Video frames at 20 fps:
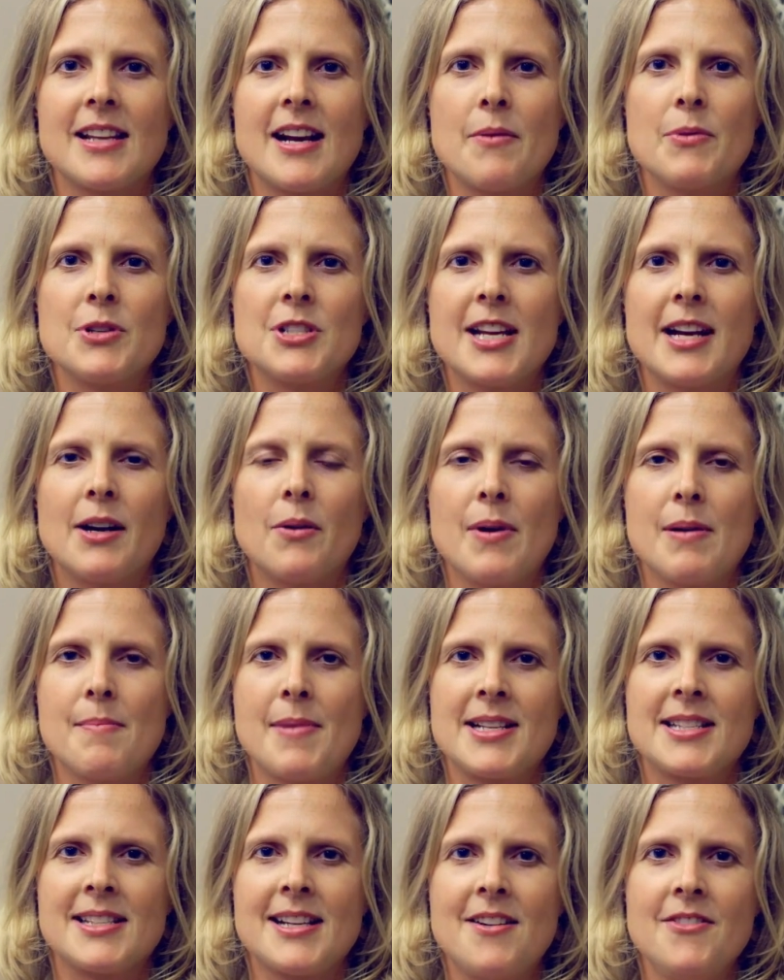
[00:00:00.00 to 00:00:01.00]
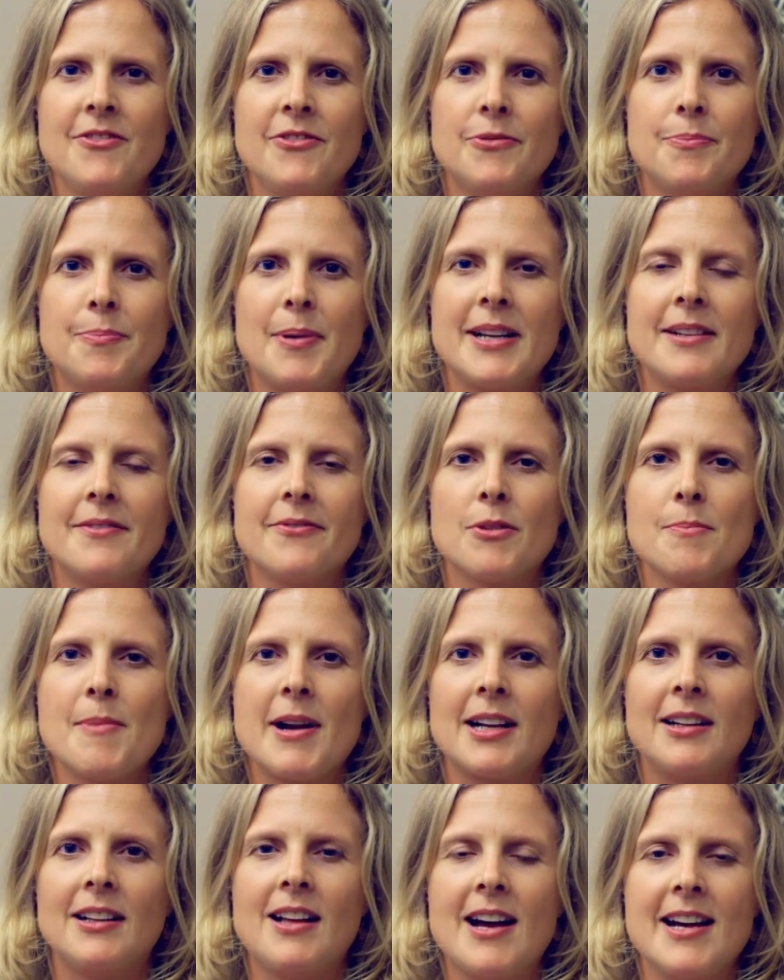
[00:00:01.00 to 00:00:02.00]
that I would take away myself, but for
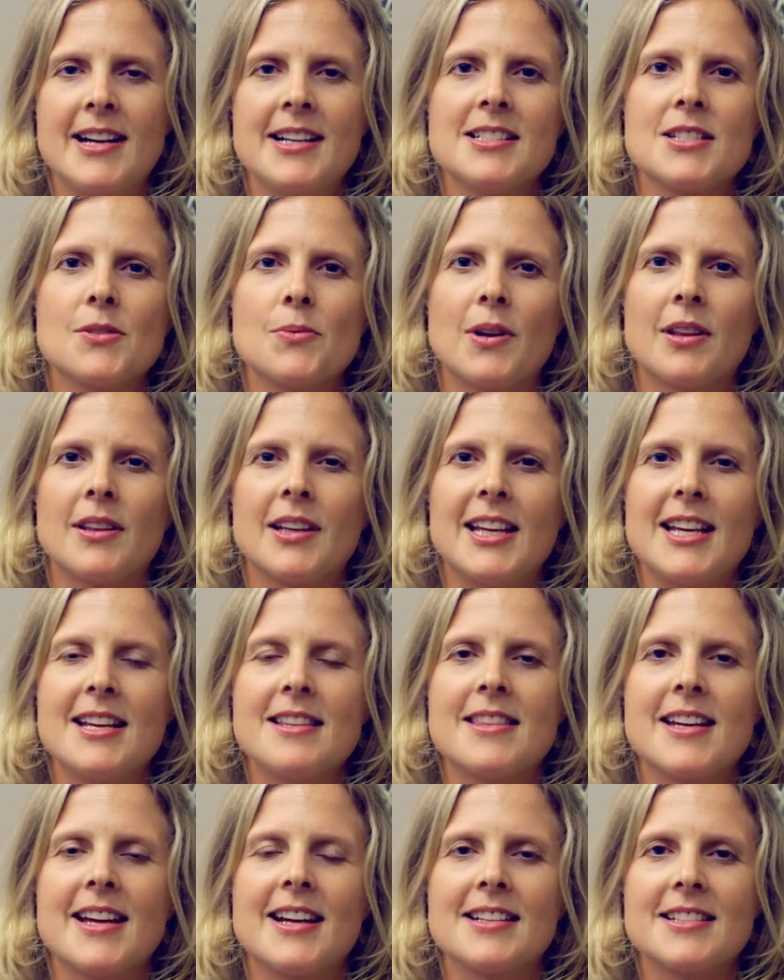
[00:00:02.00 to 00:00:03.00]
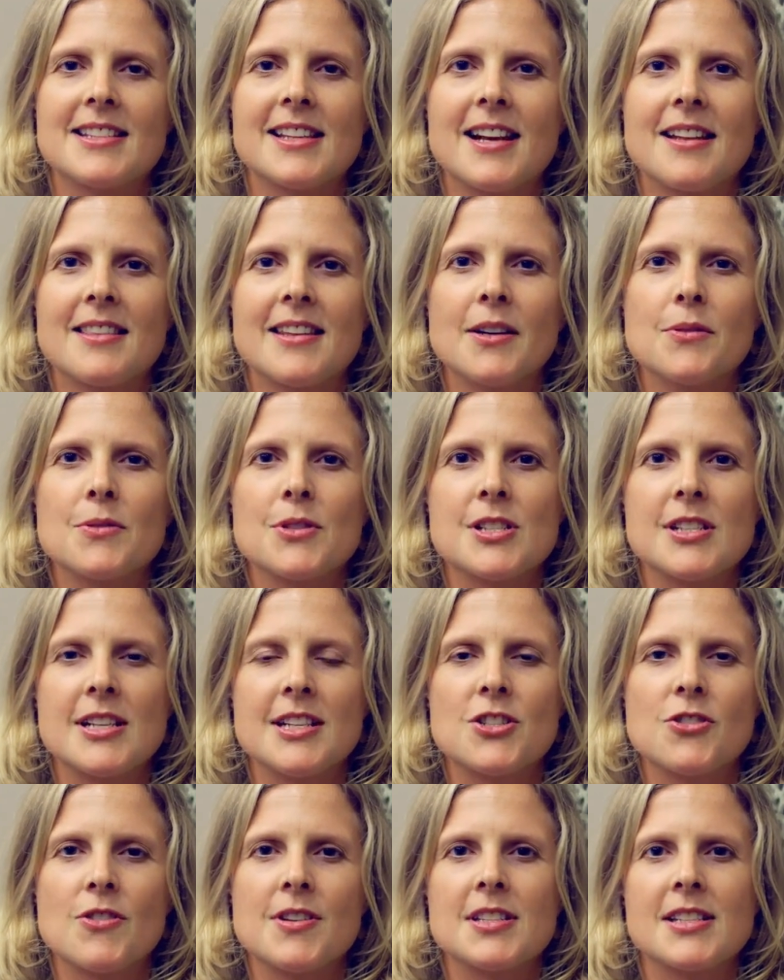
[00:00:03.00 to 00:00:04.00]
my clients, one of the key things that I think was
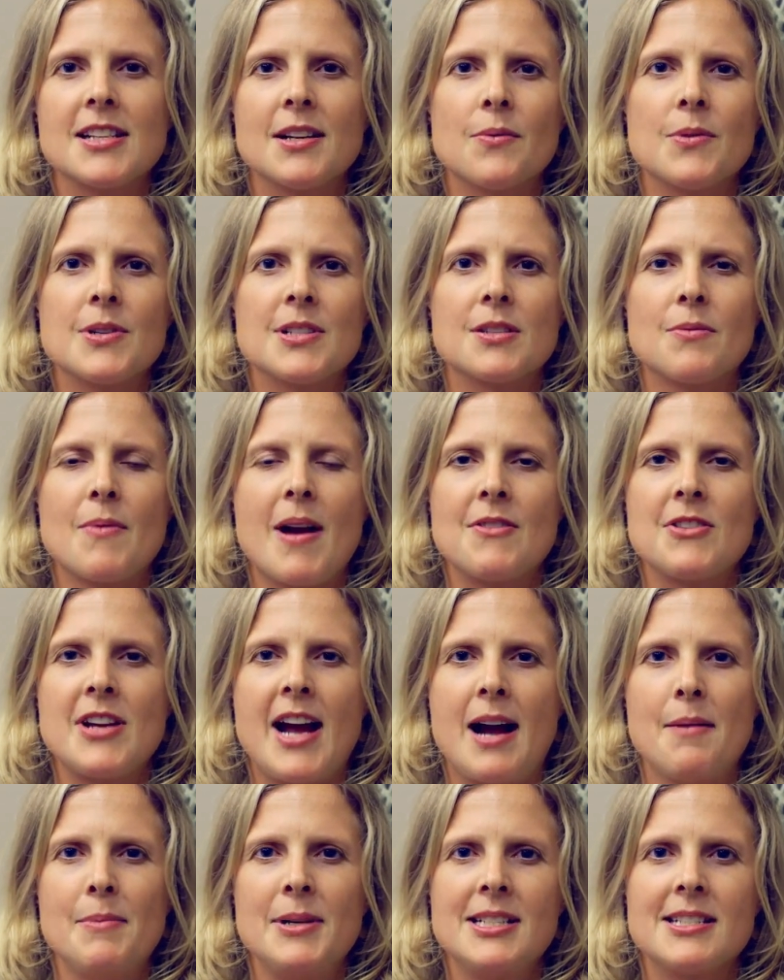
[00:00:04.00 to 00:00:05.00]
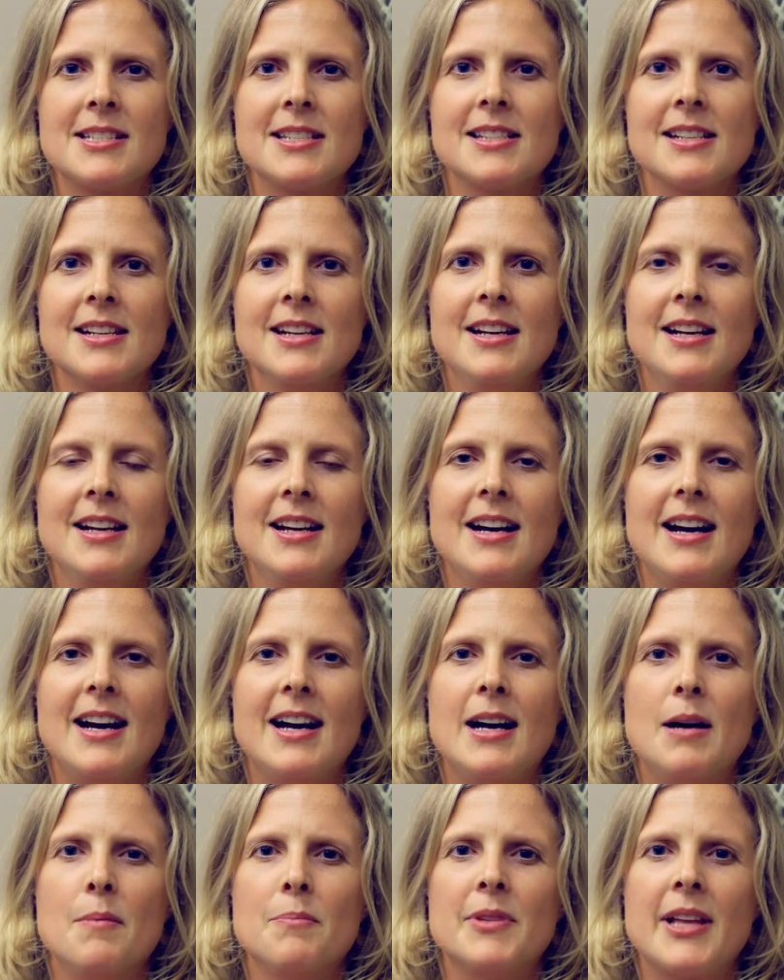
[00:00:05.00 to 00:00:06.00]
interesting was around habits,
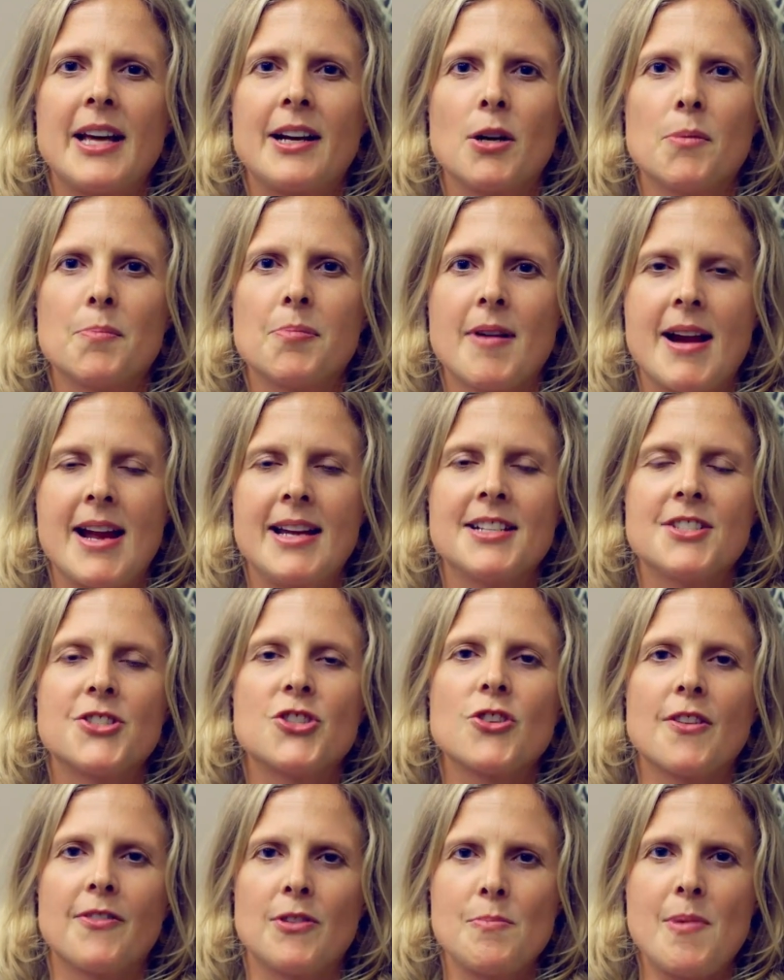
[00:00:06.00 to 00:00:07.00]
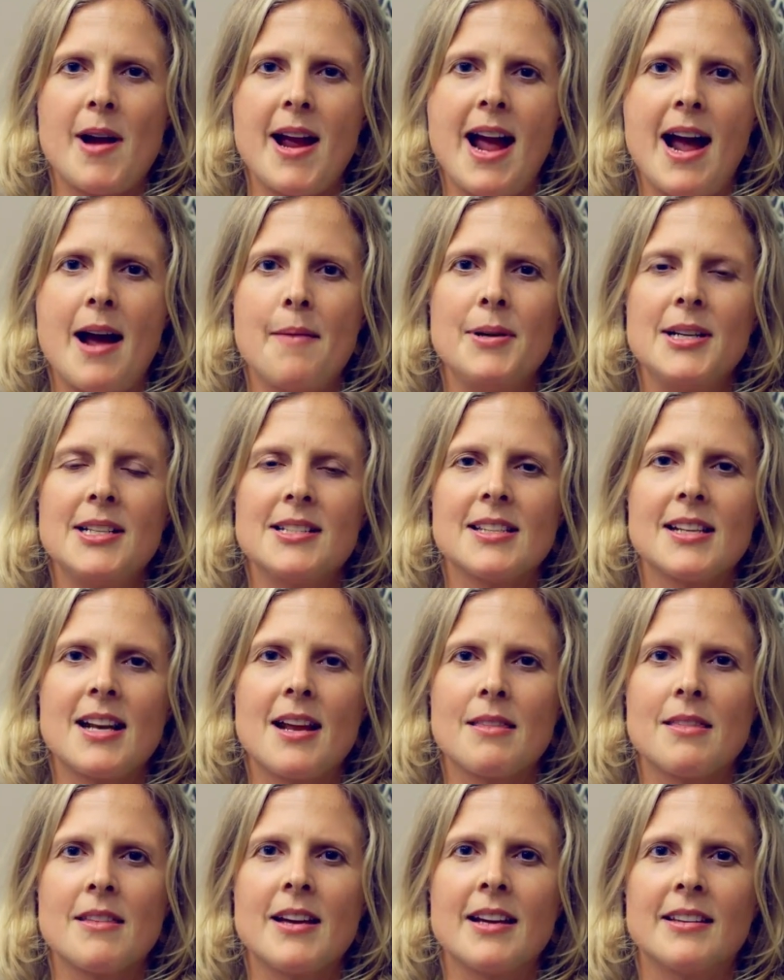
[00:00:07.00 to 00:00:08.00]
that our brain is driven by habits, and
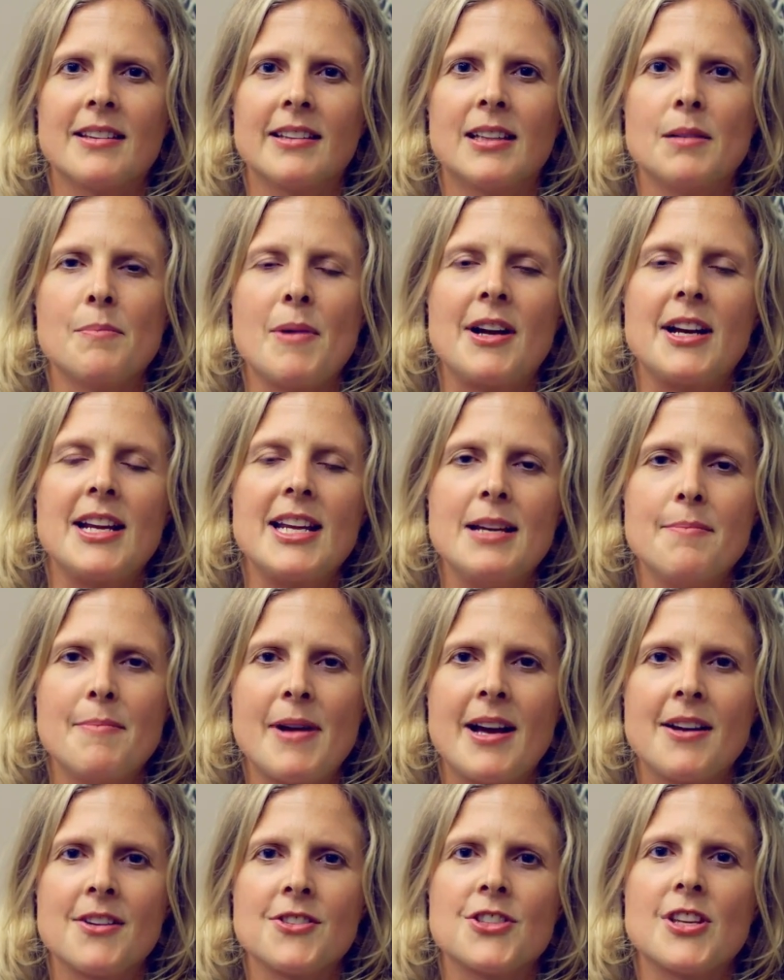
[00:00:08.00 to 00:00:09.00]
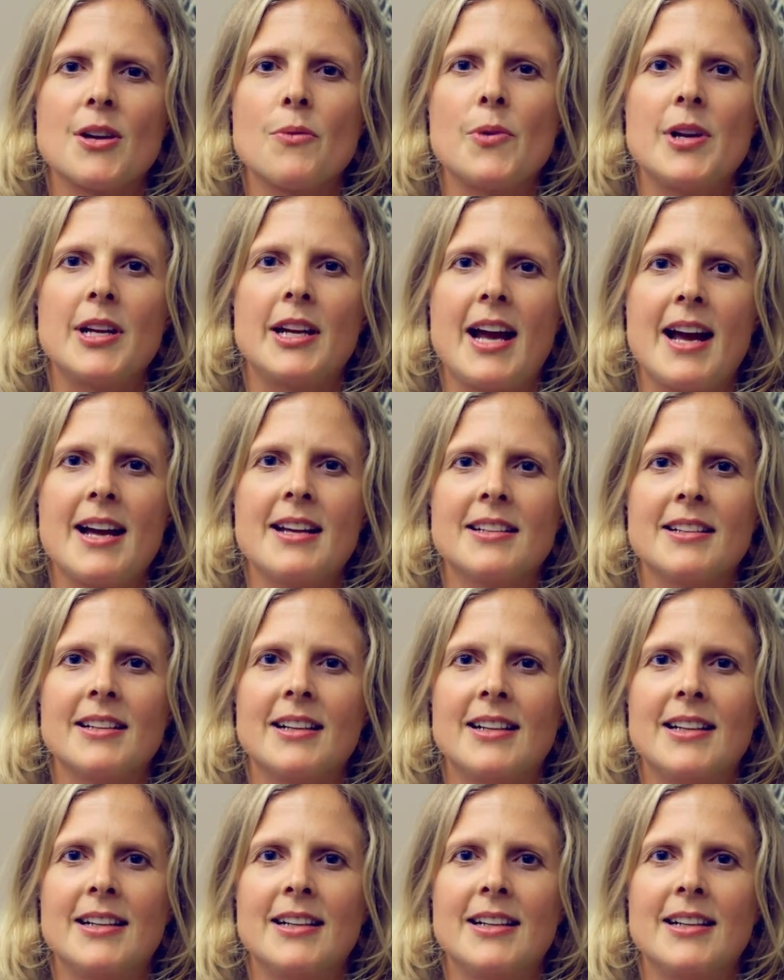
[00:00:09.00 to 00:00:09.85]
I think that the amount of emails that we get